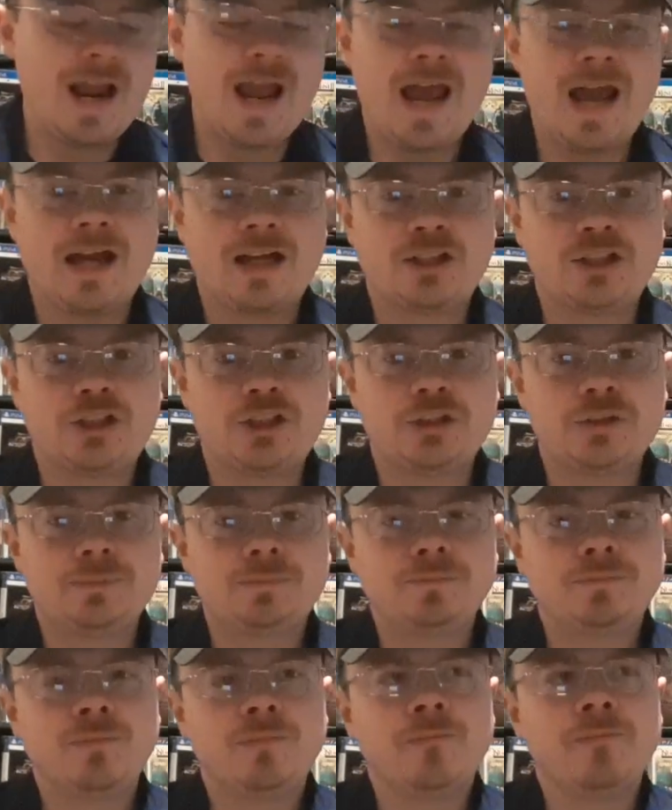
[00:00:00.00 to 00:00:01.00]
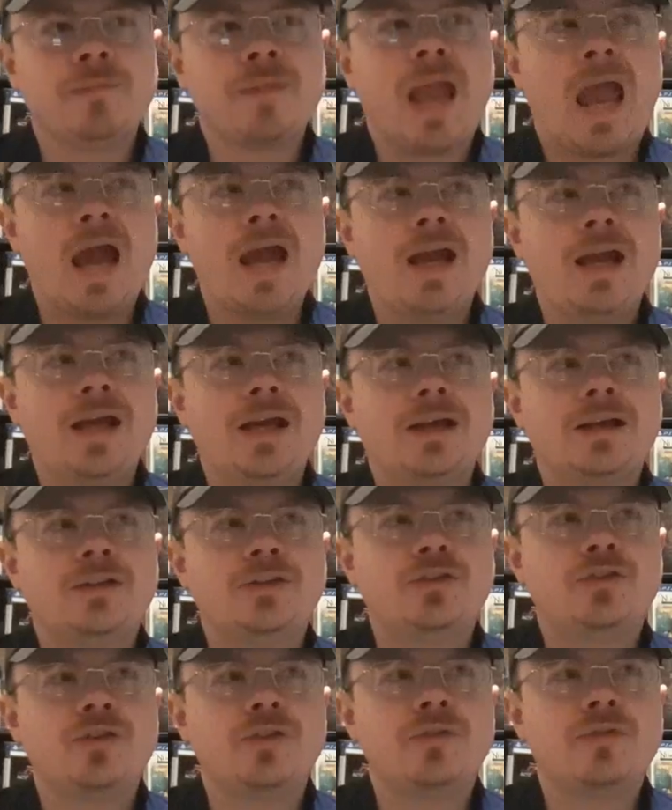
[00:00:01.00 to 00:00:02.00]
Ash,
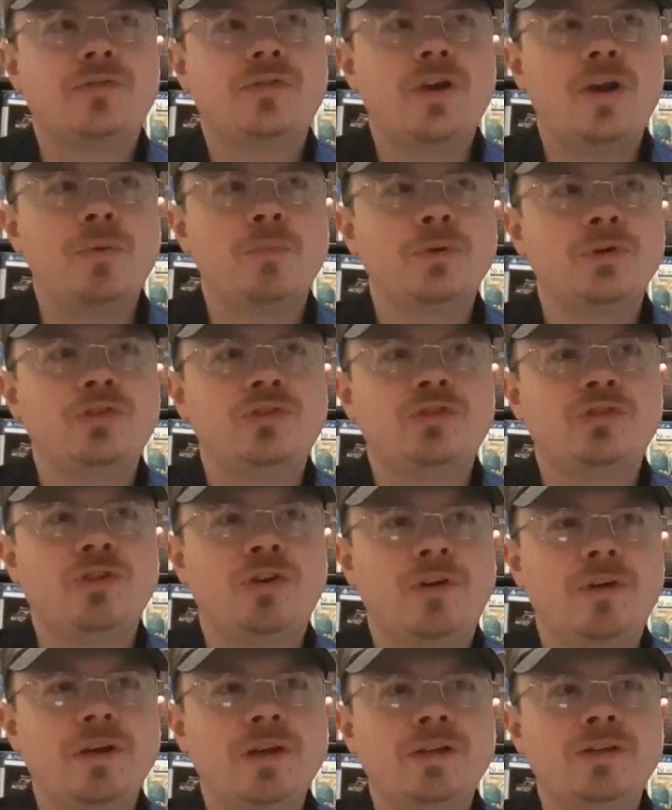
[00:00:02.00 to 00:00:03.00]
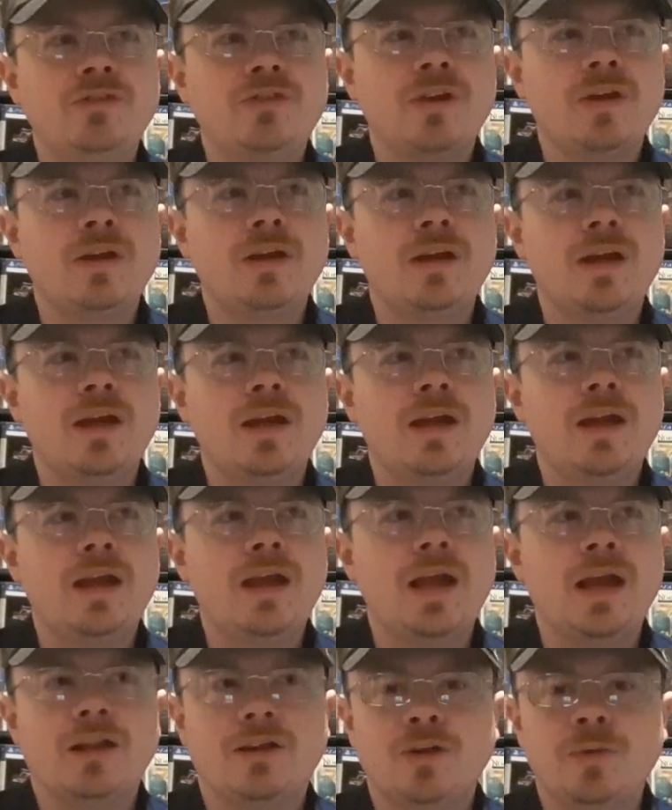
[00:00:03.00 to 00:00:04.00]
and there was certain
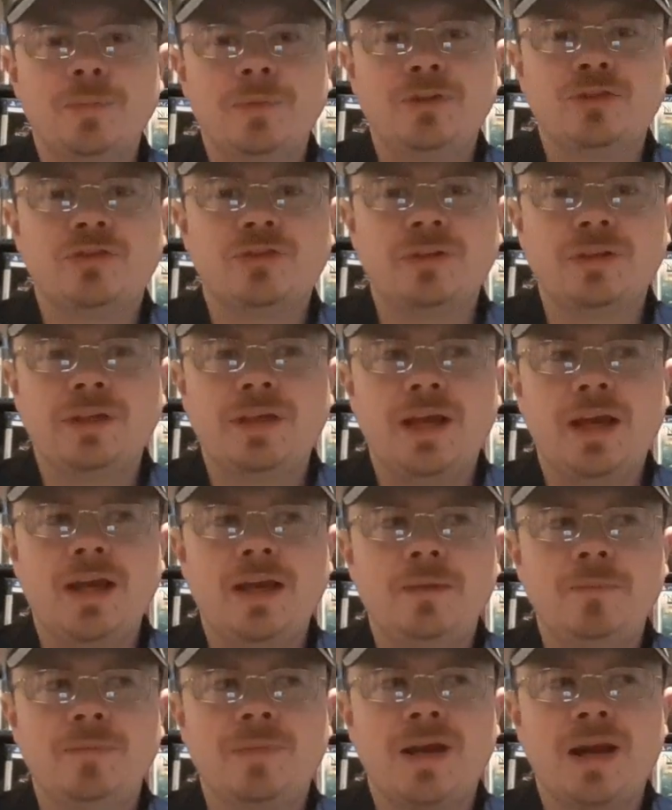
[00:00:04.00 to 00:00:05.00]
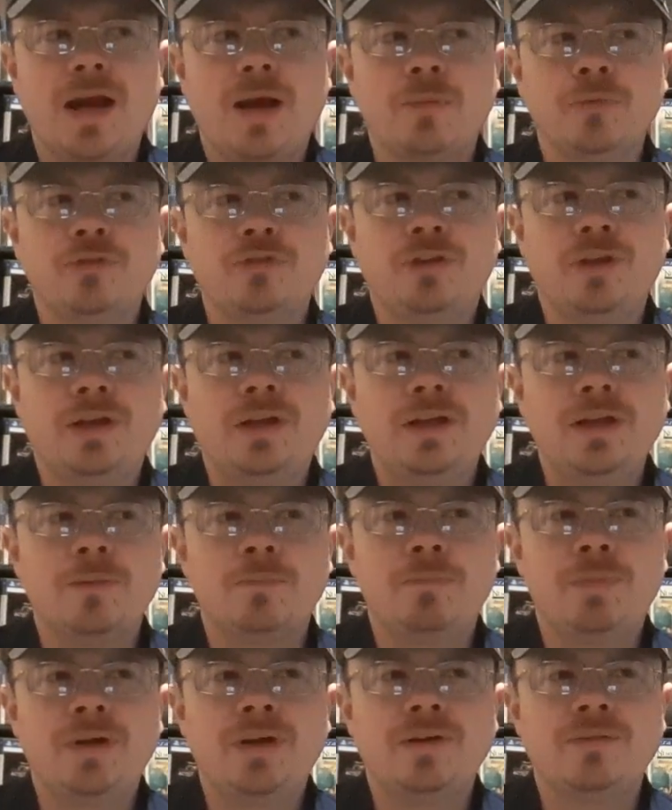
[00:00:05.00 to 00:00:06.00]
elements in the game that I was getting a
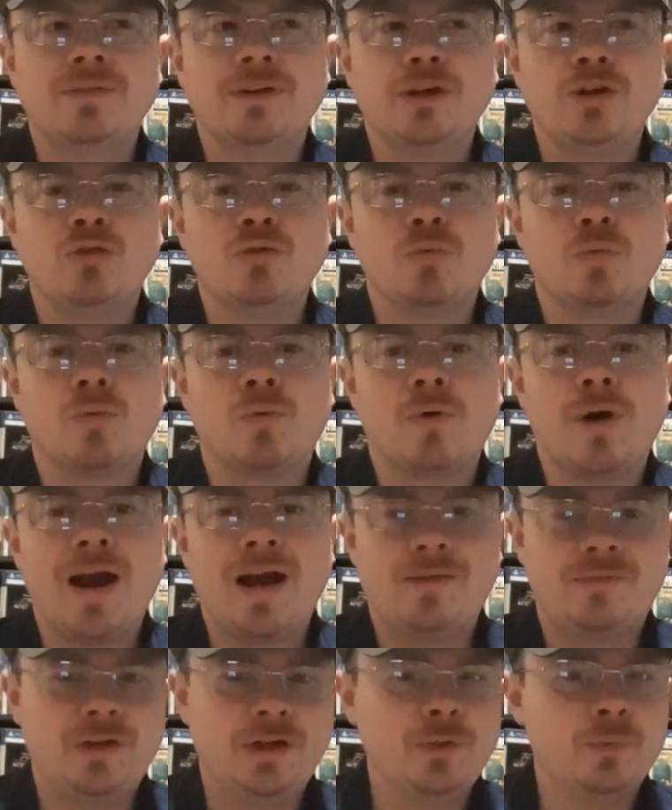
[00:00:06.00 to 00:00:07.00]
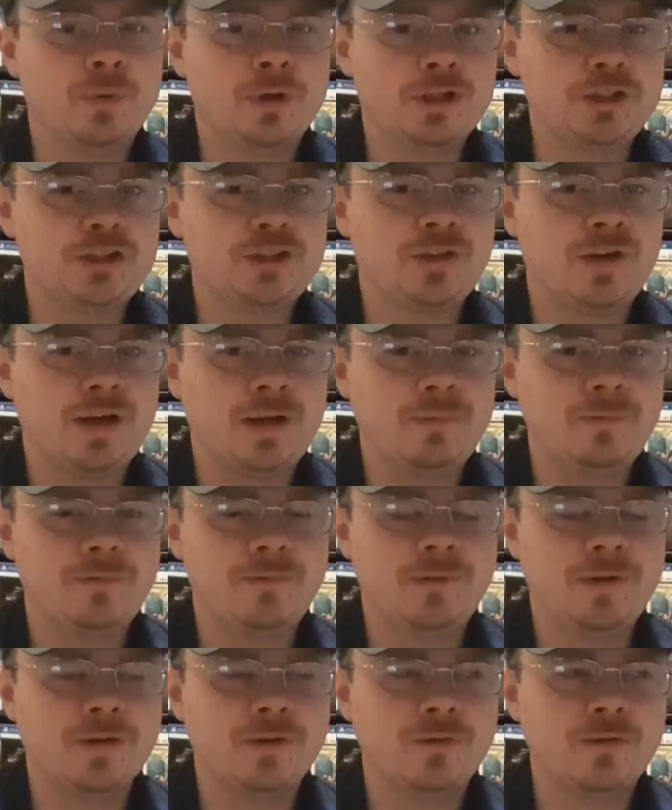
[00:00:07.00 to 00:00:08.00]
bit of a Gravity Rush type
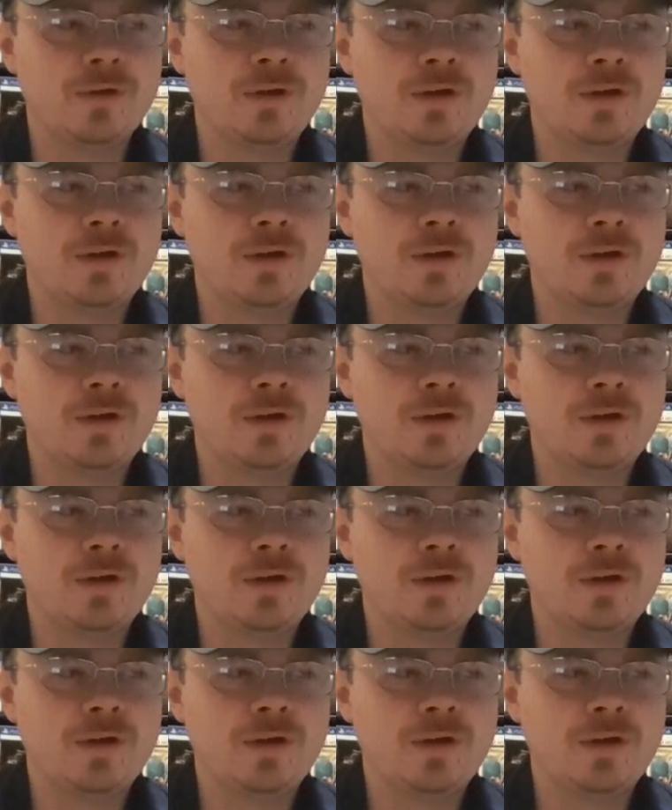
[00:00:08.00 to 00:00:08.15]
feel.